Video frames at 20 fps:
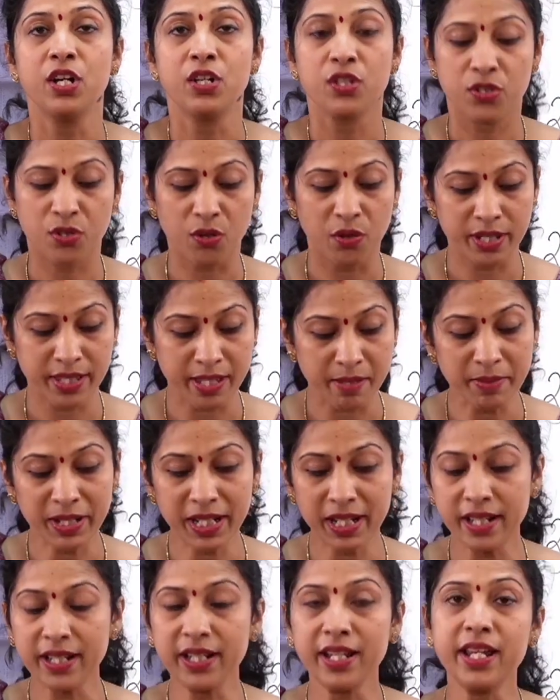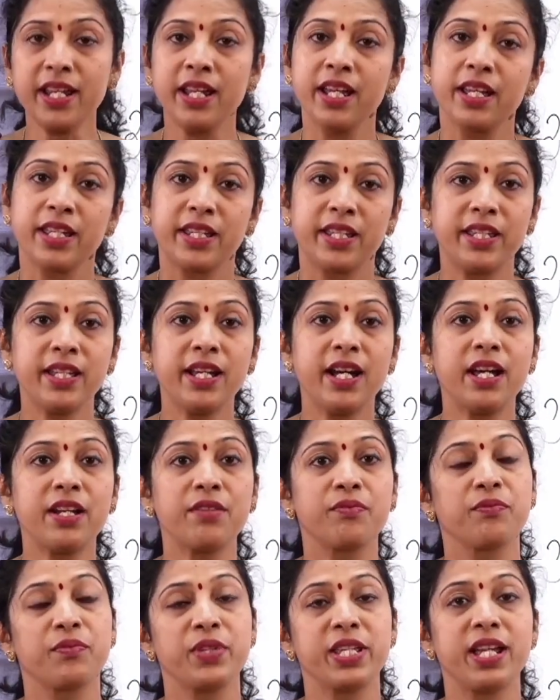So similarly,
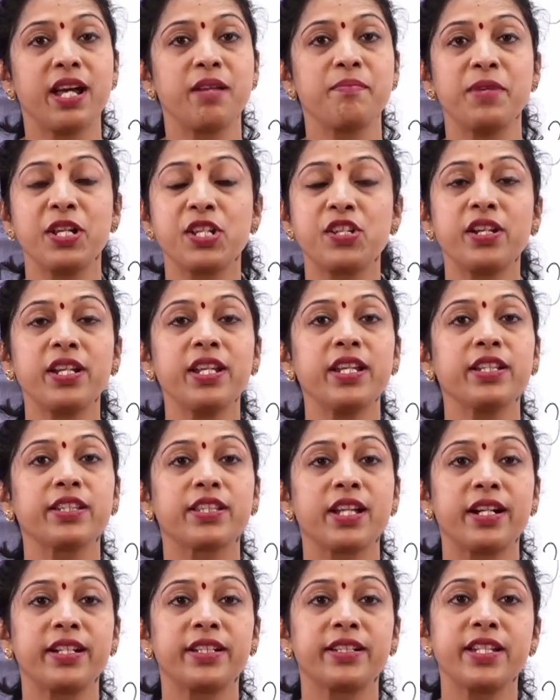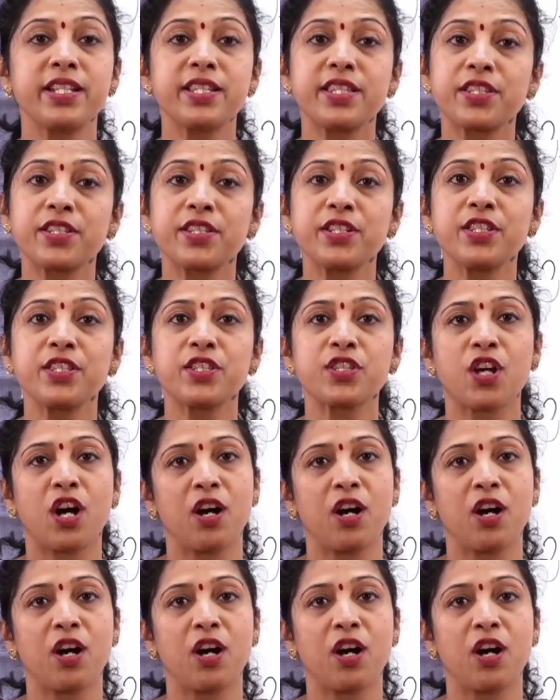here we are measuring the distance